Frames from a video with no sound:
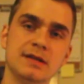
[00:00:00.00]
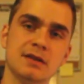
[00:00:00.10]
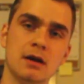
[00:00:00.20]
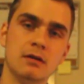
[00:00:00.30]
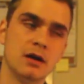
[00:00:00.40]

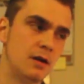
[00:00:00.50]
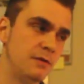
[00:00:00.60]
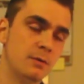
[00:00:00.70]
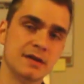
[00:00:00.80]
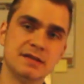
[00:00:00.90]
so
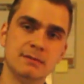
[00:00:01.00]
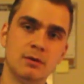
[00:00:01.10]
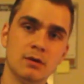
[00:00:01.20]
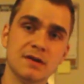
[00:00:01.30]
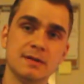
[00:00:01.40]
if you want to see
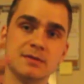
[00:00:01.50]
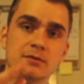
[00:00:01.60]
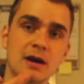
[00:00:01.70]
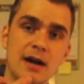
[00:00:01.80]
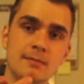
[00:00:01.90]
more,
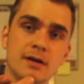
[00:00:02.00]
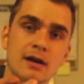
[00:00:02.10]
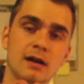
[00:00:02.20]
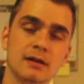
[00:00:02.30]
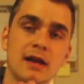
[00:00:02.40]
subscribe,
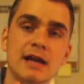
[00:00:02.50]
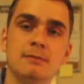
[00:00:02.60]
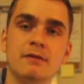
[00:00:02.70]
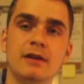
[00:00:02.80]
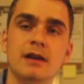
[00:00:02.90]
like
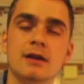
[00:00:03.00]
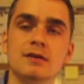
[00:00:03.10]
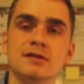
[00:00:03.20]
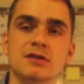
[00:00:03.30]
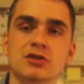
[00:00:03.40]
my
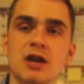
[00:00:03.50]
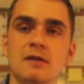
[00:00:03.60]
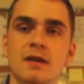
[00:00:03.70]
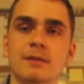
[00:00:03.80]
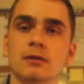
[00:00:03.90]
videos, and share them.